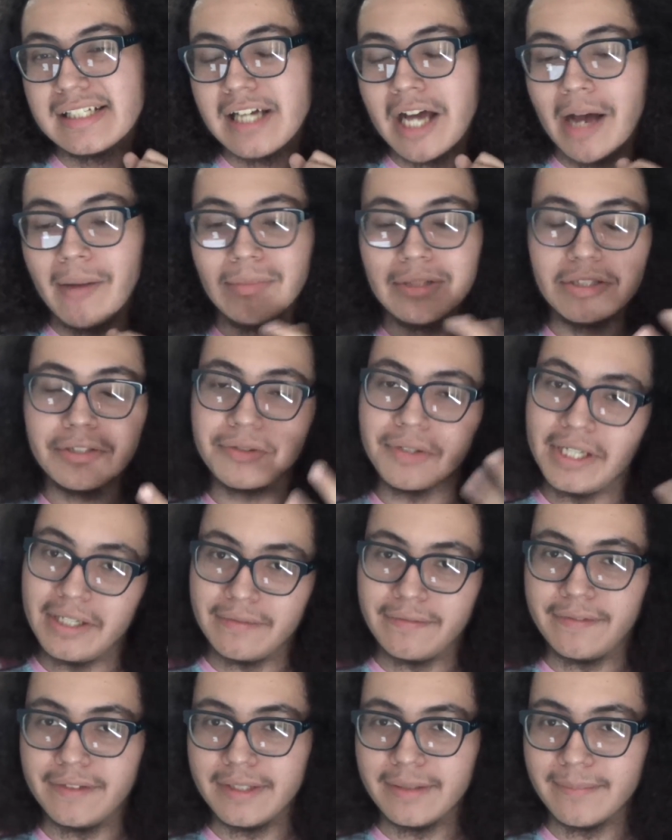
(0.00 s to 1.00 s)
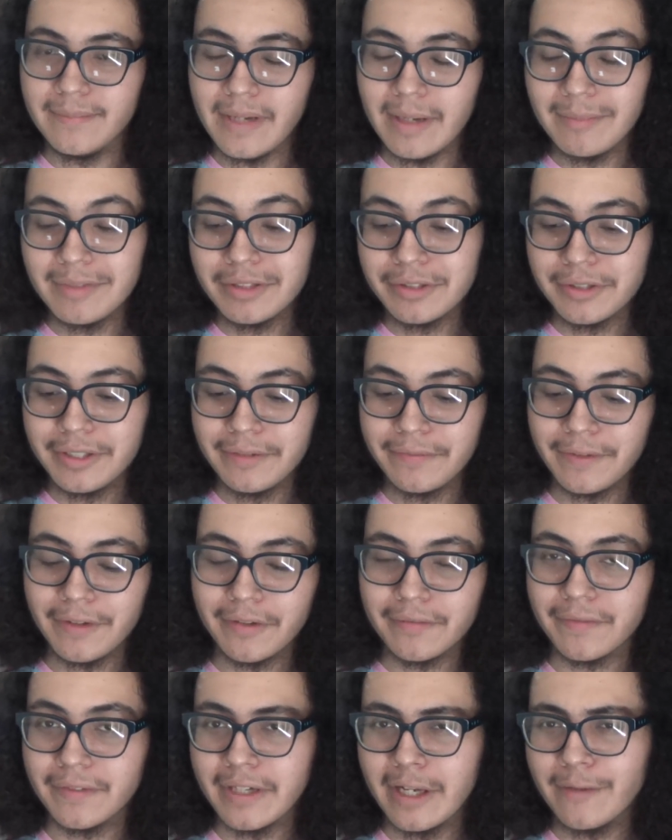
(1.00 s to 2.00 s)
I'm a little iffy.
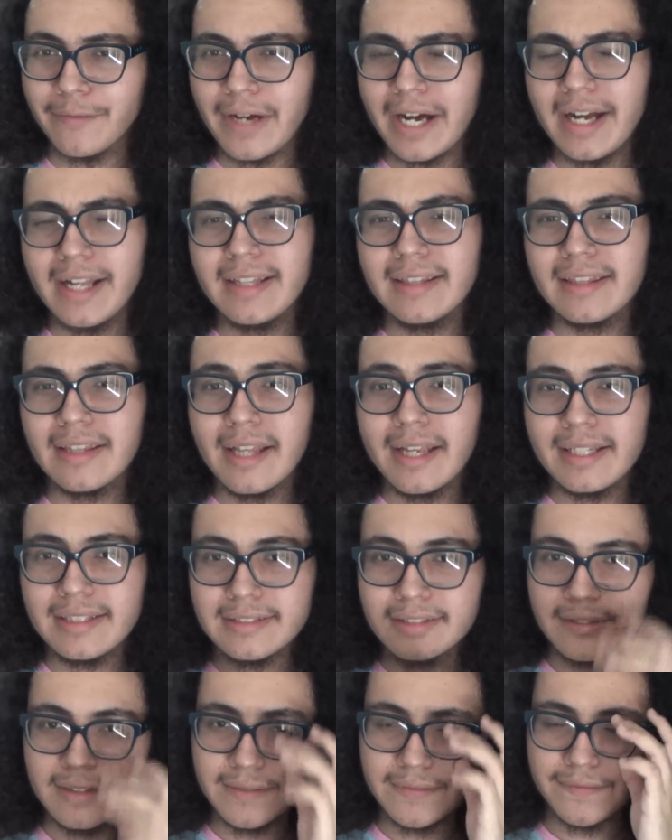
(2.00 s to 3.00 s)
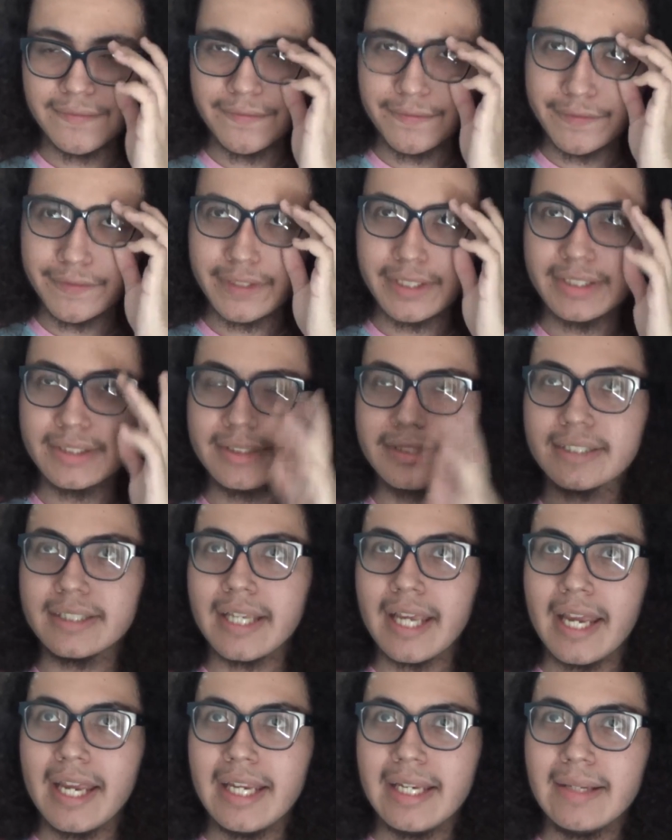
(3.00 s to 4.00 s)
On FNAF. I liked the first
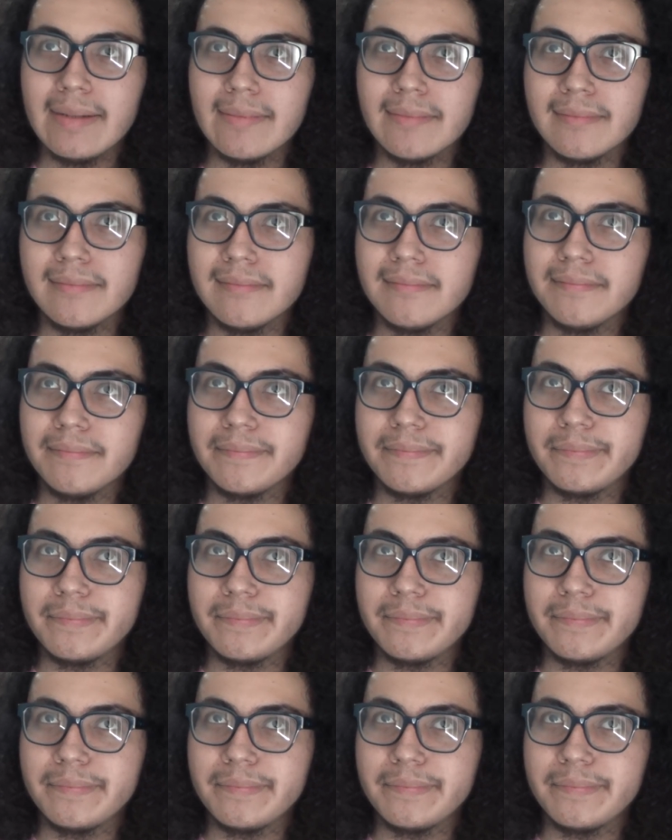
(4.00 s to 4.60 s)
game,